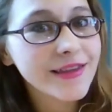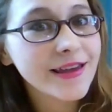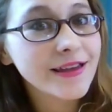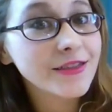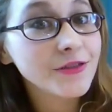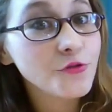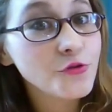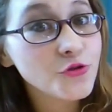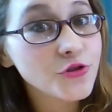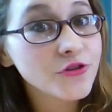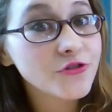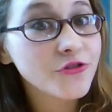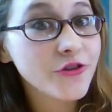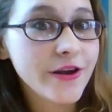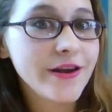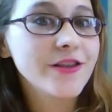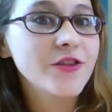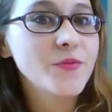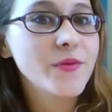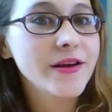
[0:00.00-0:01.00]
the illusion
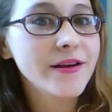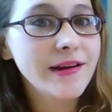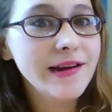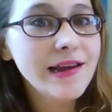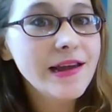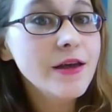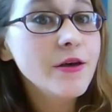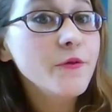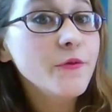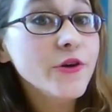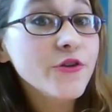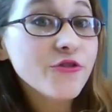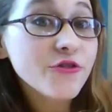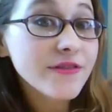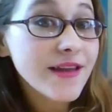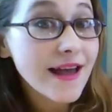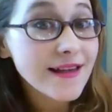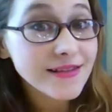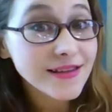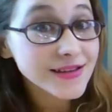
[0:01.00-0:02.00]
transmitter, which
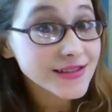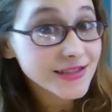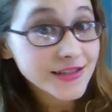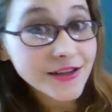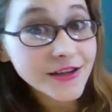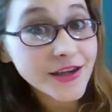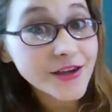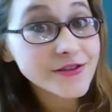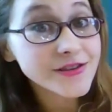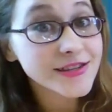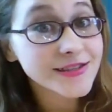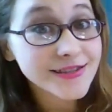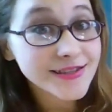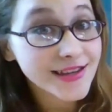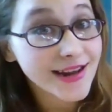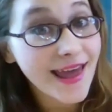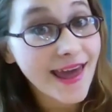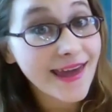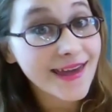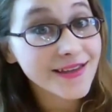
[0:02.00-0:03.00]
NASA still uses
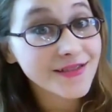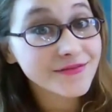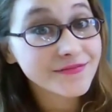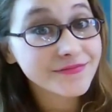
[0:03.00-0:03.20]
today.